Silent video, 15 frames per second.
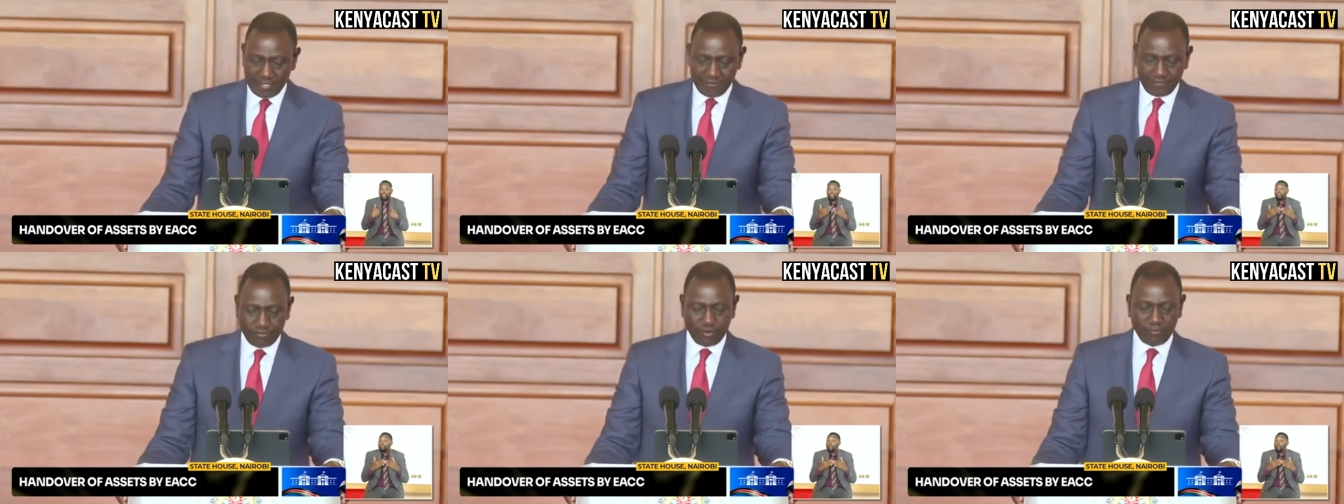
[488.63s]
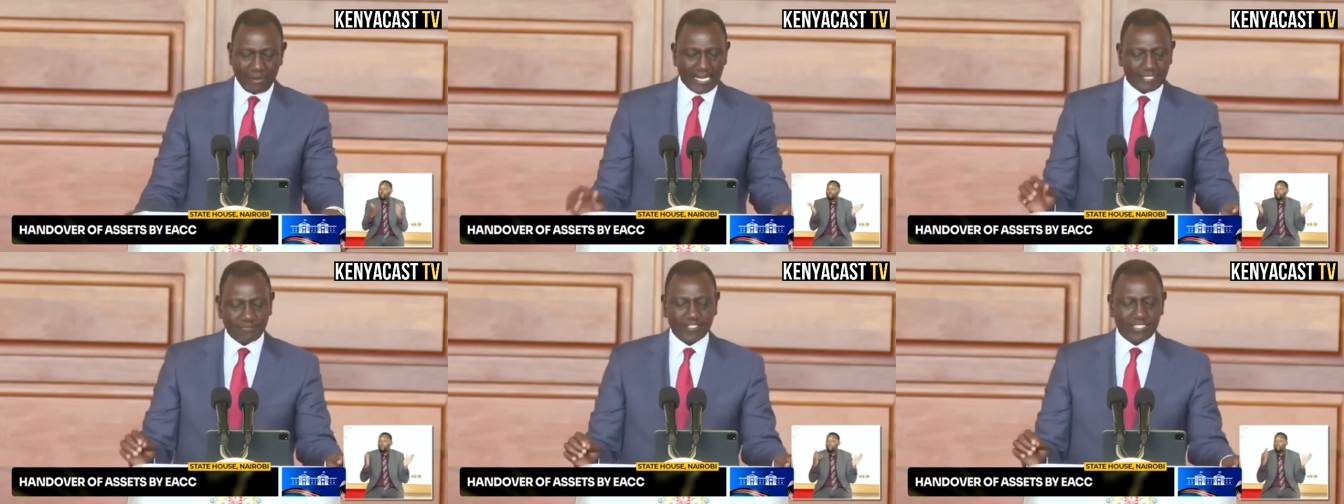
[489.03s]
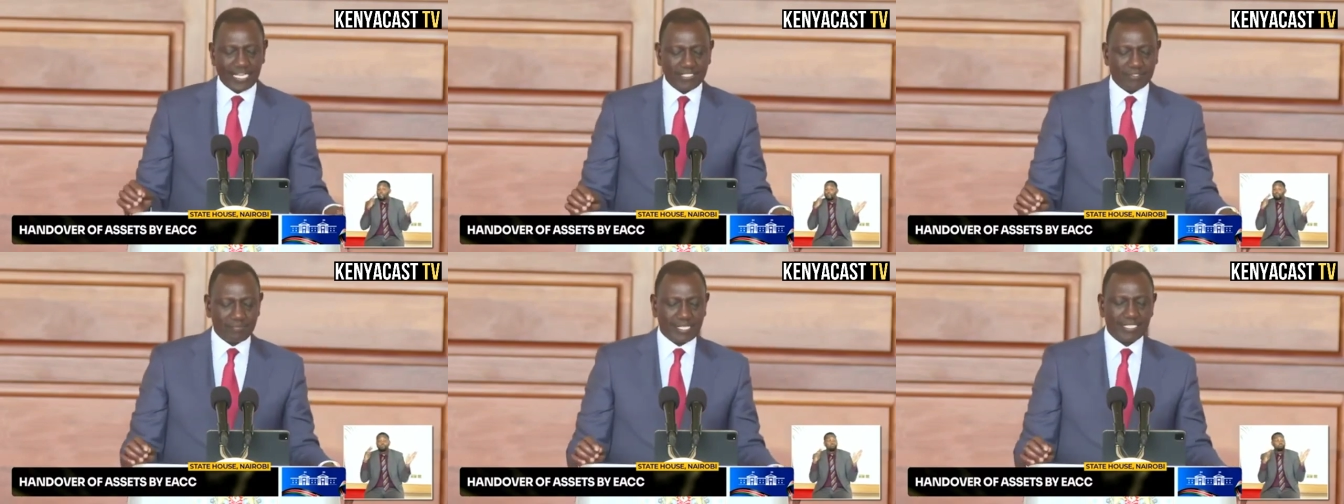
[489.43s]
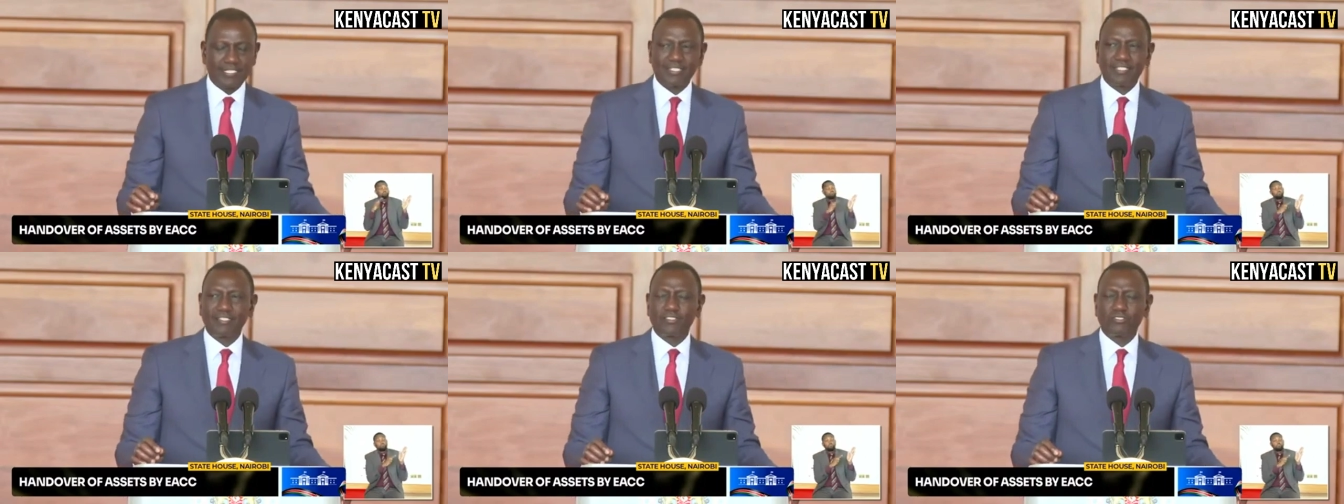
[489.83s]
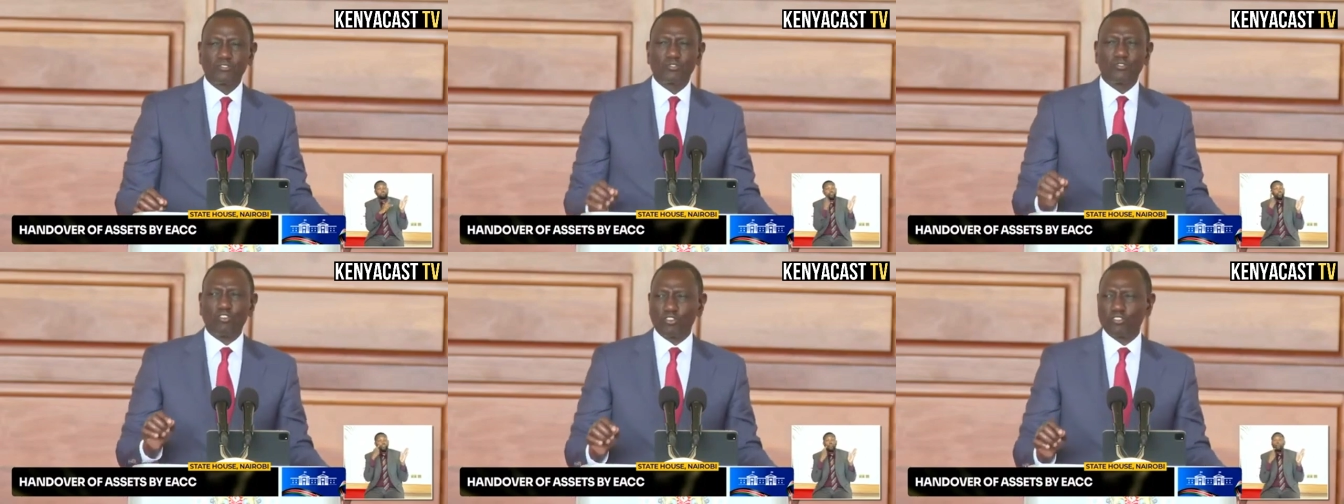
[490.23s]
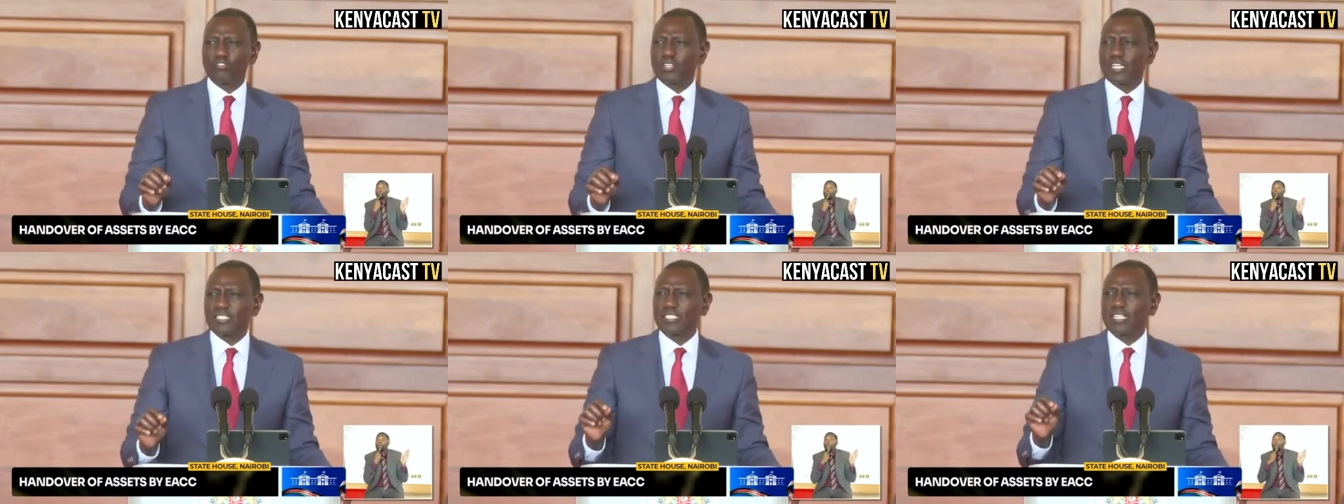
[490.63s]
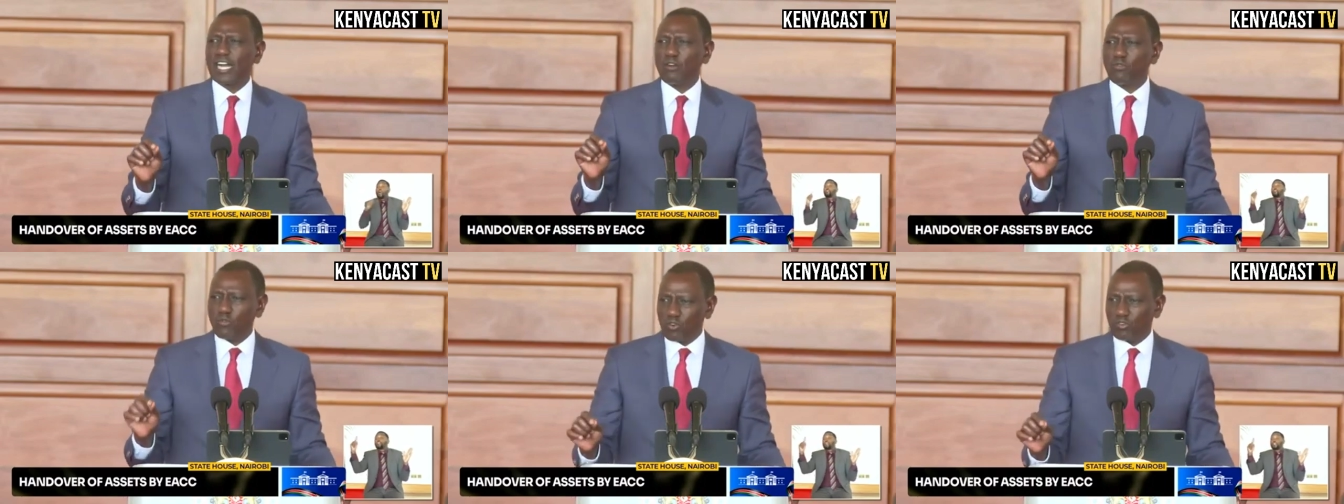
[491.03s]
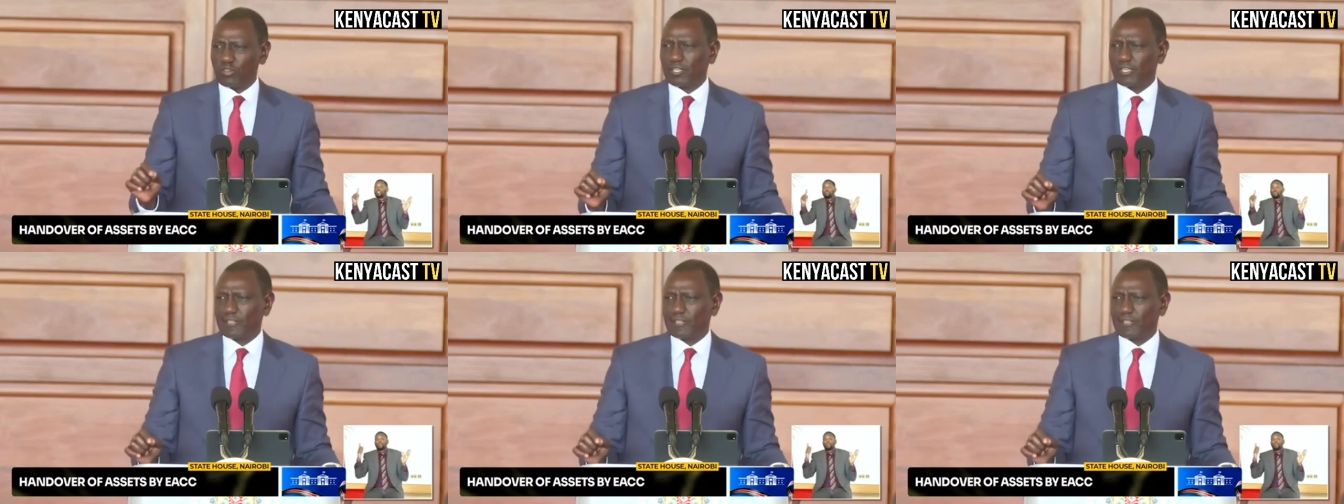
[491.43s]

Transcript: from advertisement to contract award.